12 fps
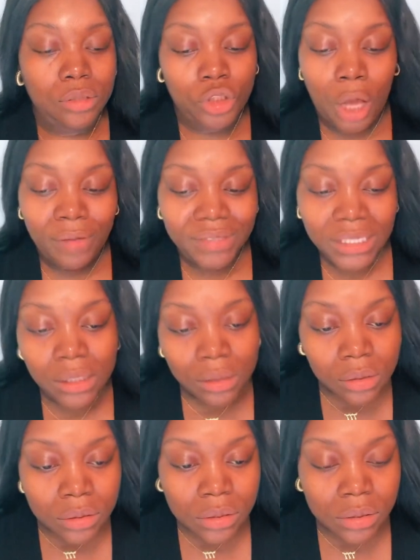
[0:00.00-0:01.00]
soft
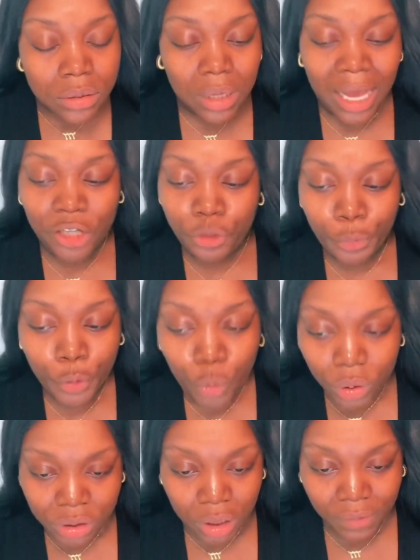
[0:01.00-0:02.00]
skills,
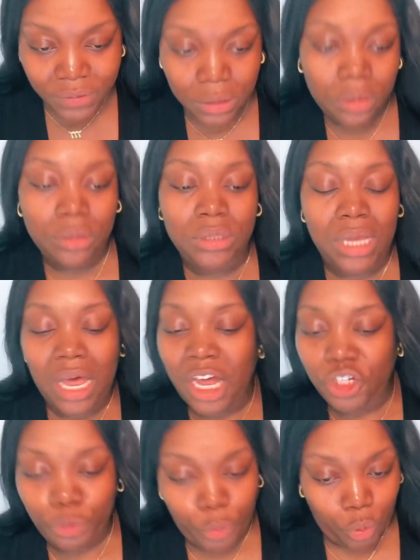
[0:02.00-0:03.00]
entrepreneur soft skills,
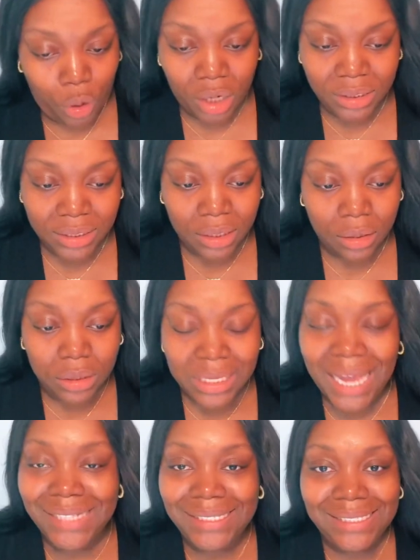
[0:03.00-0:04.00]
entrepreneur hard
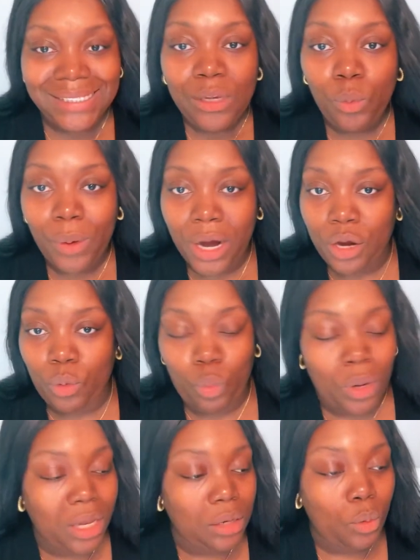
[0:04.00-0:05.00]
skills, and see
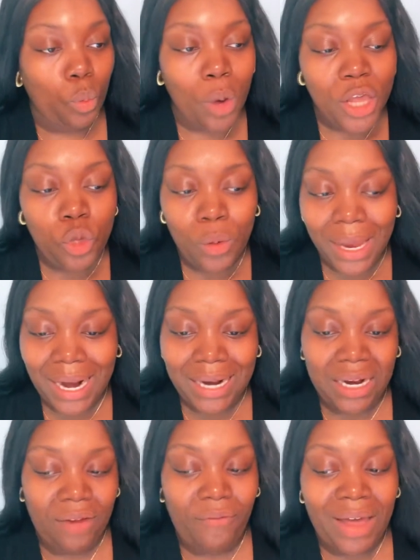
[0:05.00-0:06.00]
what you can
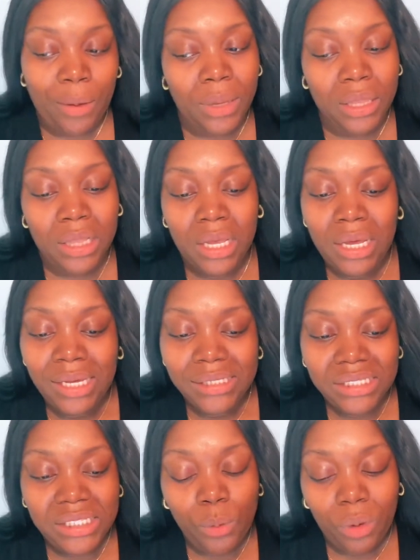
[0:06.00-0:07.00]
identify with.
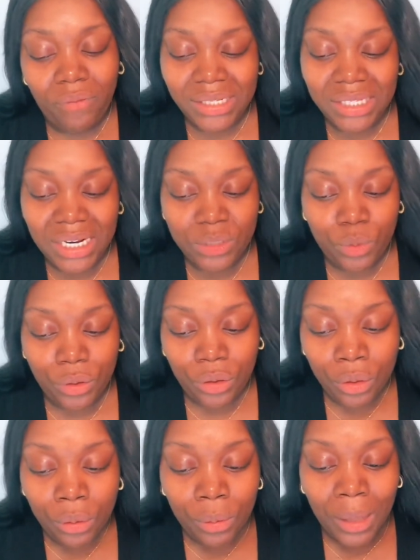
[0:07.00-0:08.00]
See what resonates
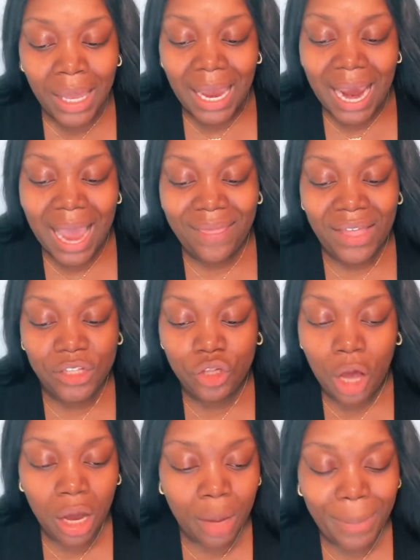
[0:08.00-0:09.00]
with you, and then
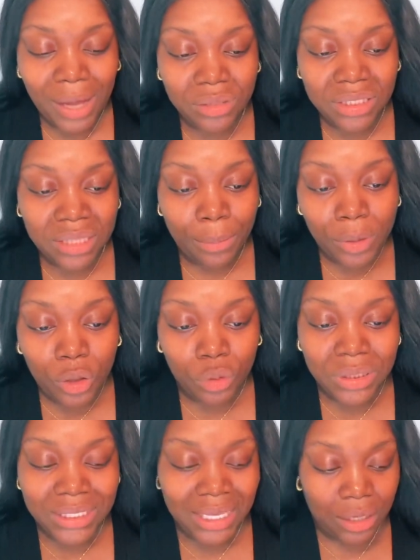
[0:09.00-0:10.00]
talk about some of
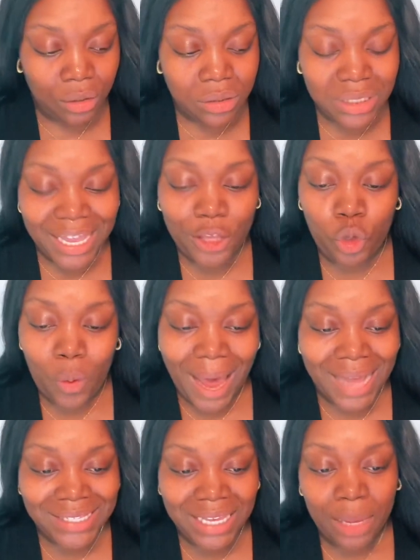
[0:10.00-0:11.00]
those skills that you
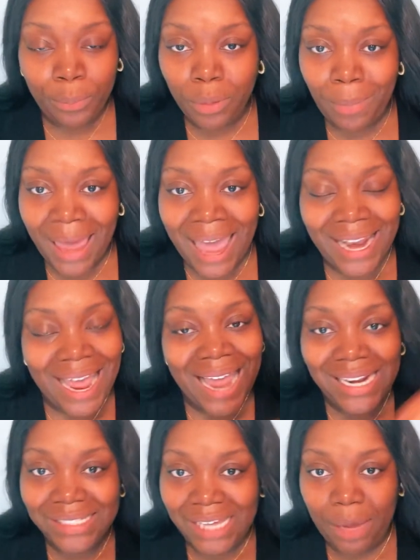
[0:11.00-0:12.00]
had to implement at
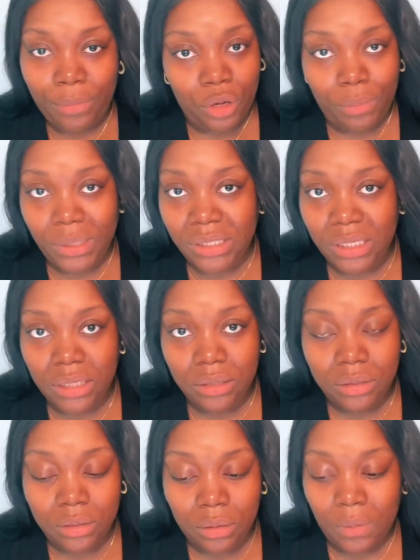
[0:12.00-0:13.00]
any time in your
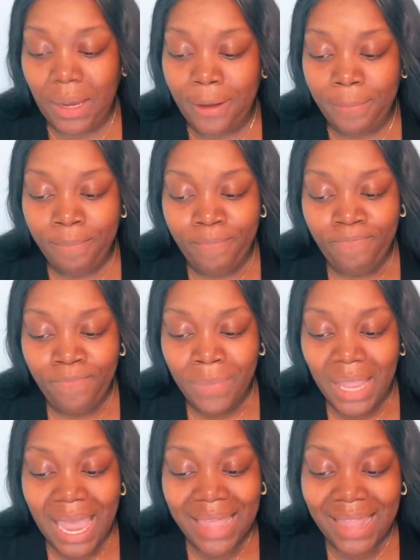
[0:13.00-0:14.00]
business. Okay.
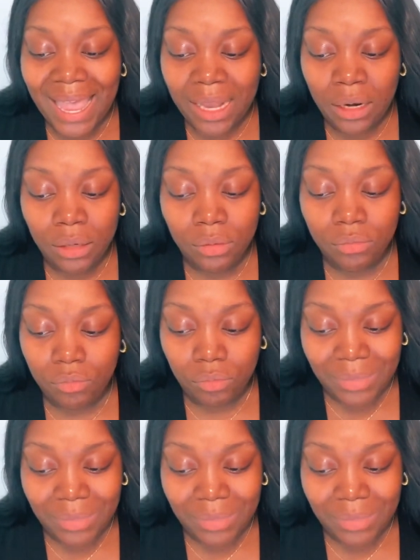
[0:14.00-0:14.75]
And then